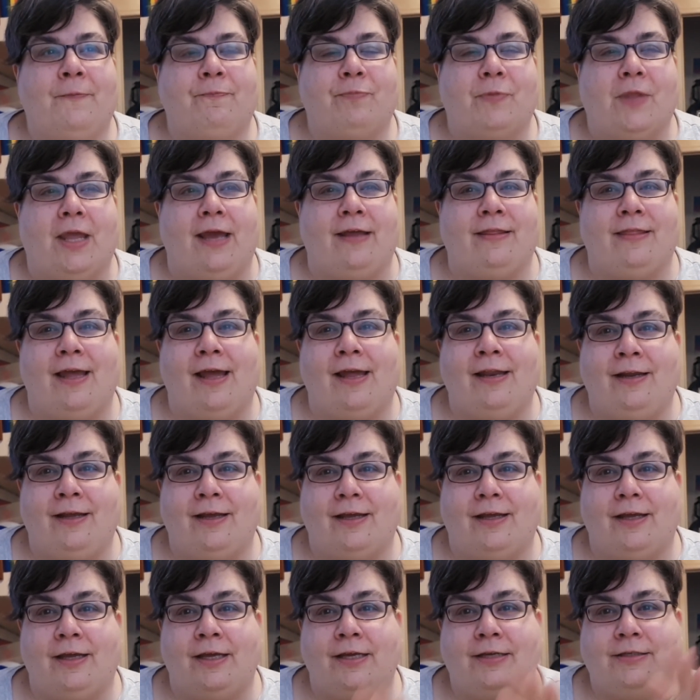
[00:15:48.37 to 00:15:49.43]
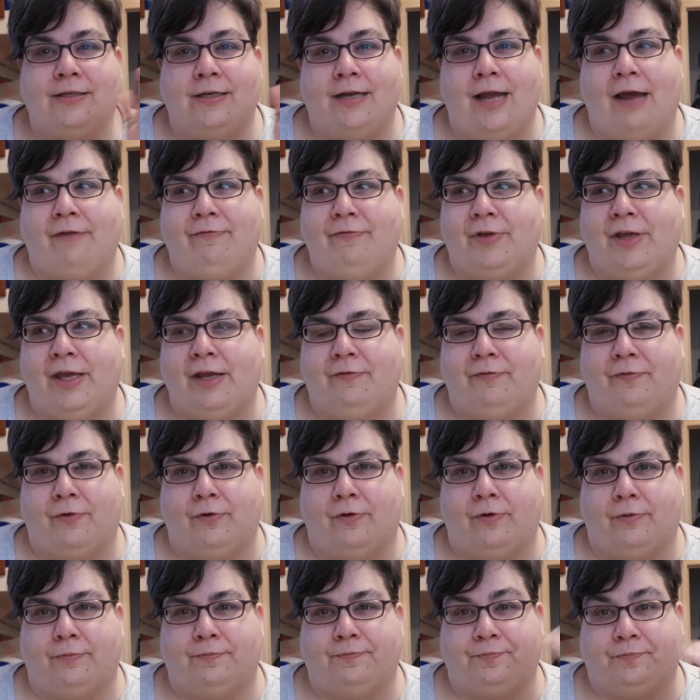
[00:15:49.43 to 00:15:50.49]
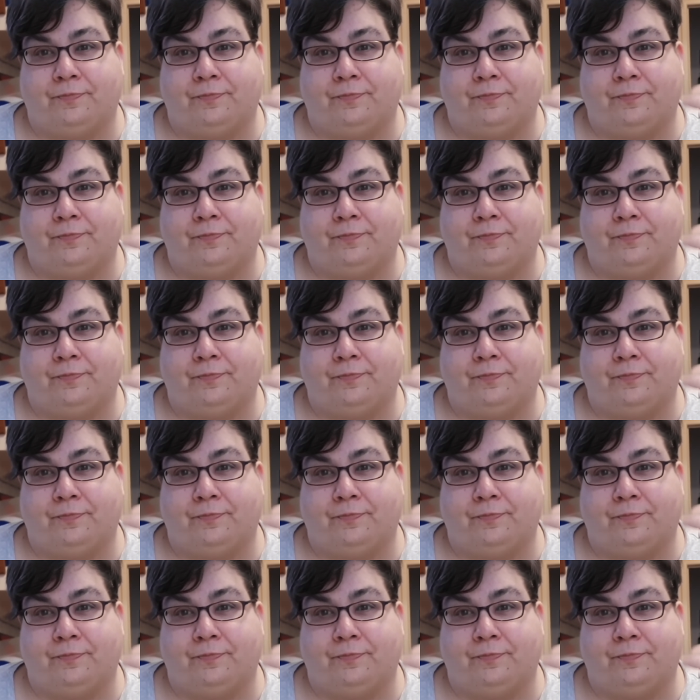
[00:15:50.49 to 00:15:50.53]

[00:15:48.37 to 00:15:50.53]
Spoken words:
And then he's an advocate for